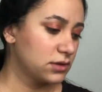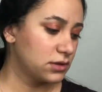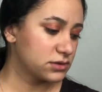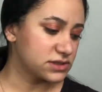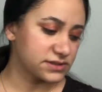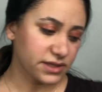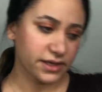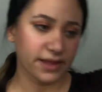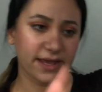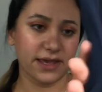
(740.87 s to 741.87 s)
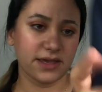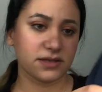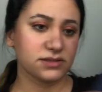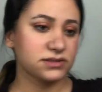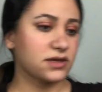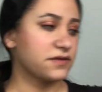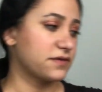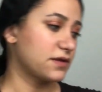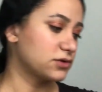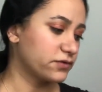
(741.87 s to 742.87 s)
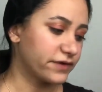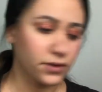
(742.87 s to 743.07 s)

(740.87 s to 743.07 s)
Just like leggings, I think they'll do very